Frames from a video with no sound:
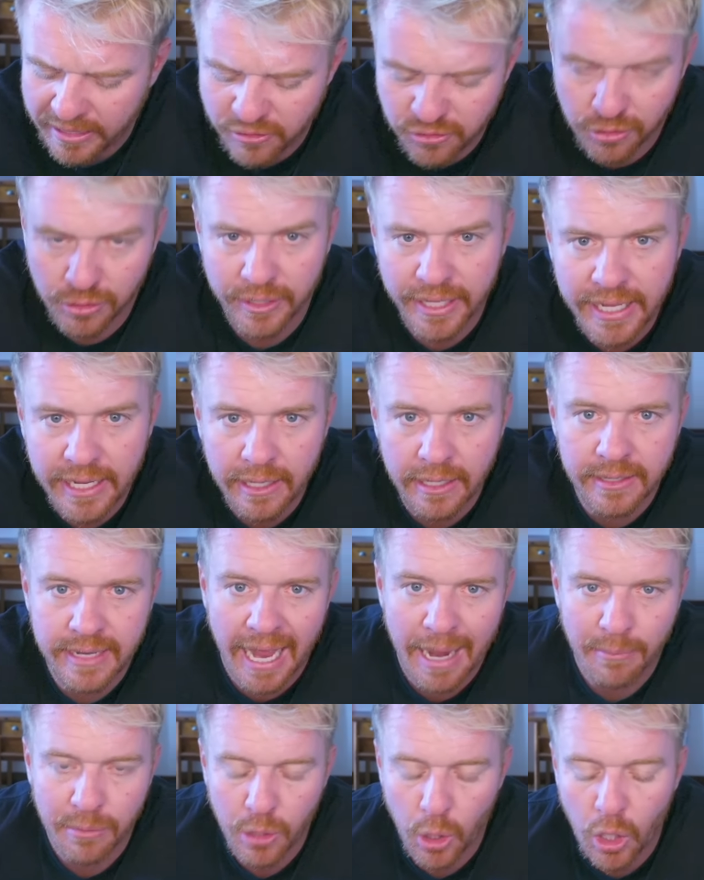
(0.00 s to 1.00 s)
There's a link
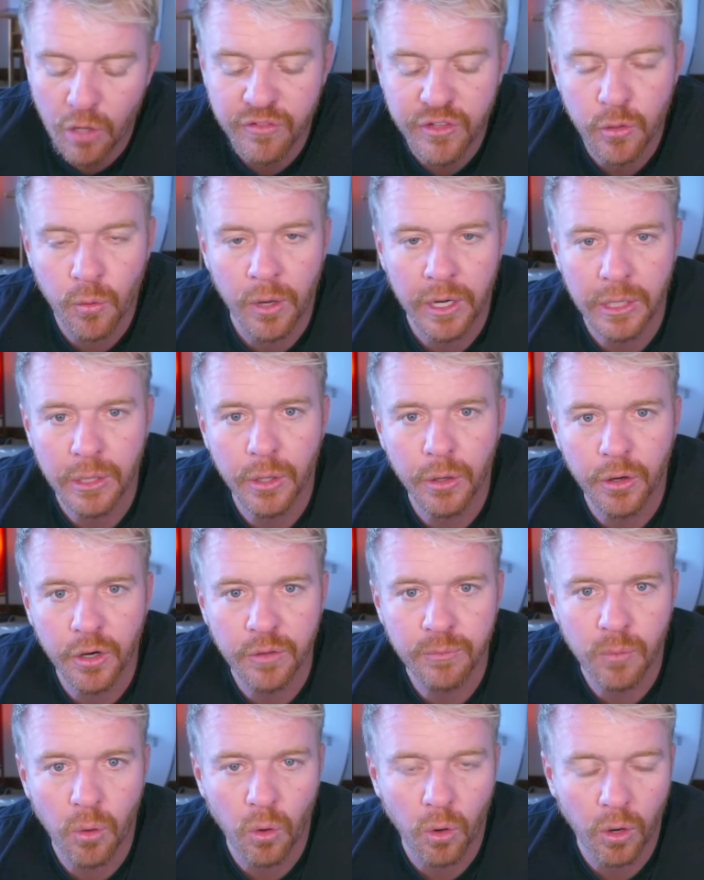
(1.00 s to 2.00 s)
down below if you want to learn
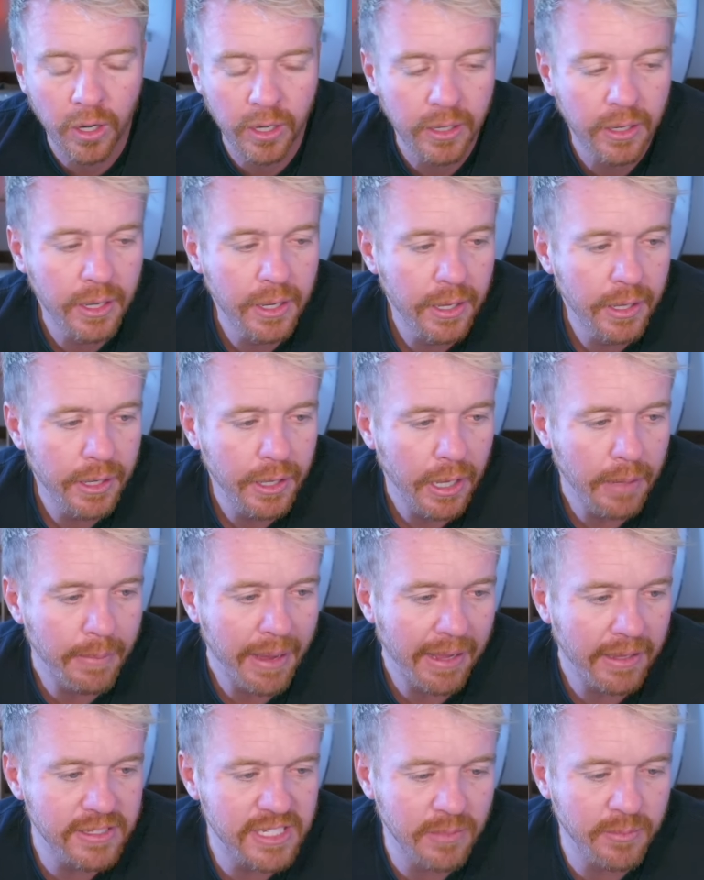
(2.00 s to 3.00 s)
more
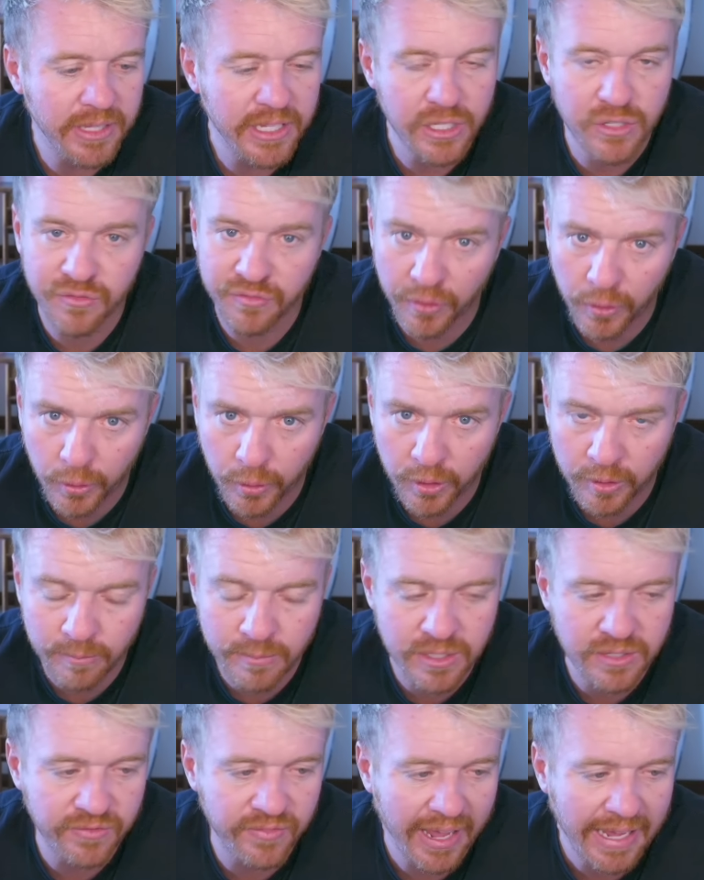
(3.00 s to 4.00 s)
about some of these
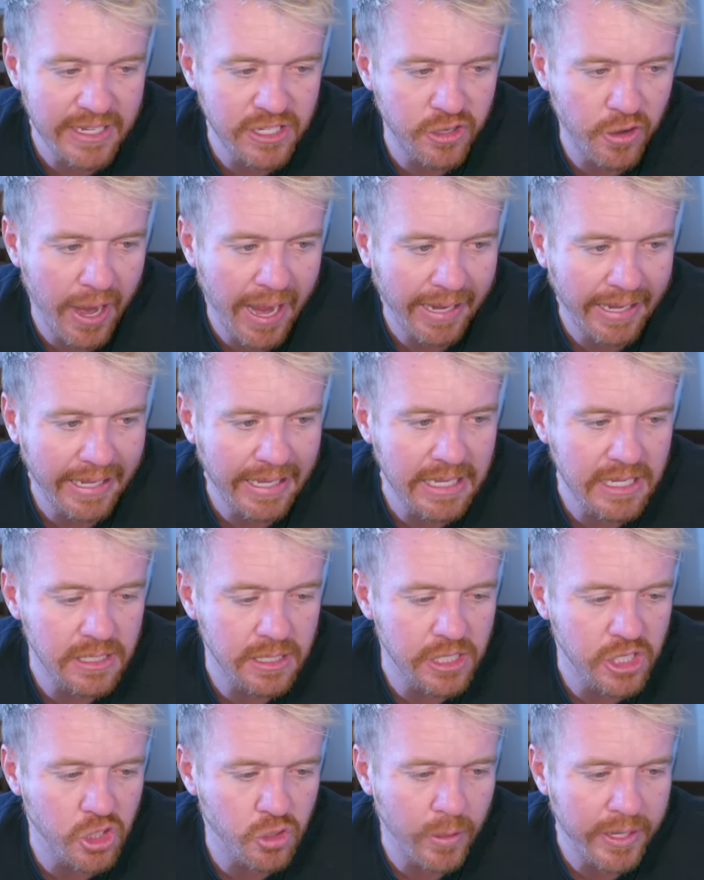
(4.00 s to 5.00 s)
firms. Fast track is a
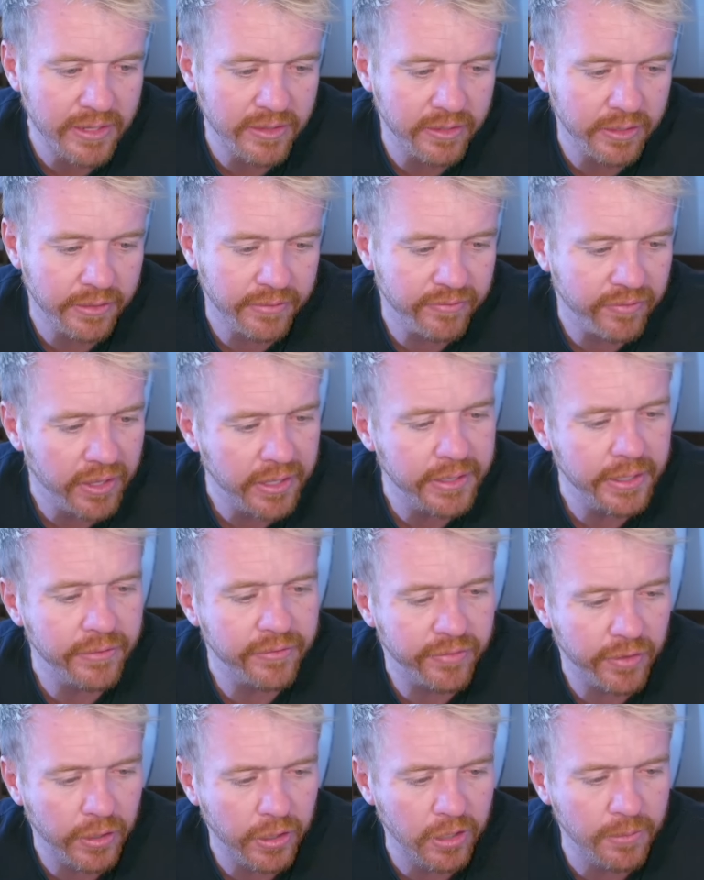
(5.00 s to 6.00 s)
straight to funded
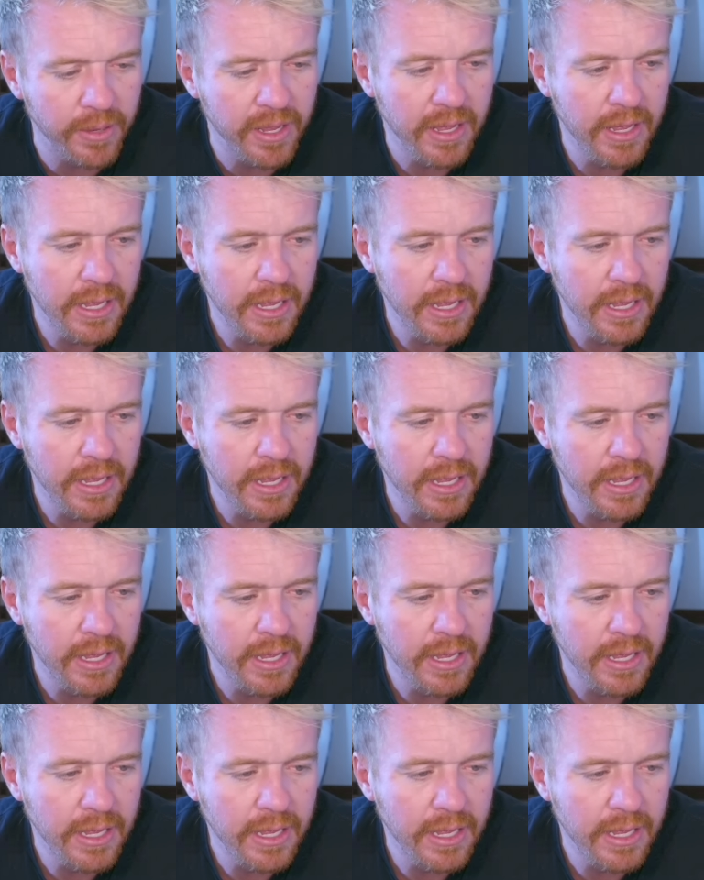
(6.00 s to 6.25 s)
firm.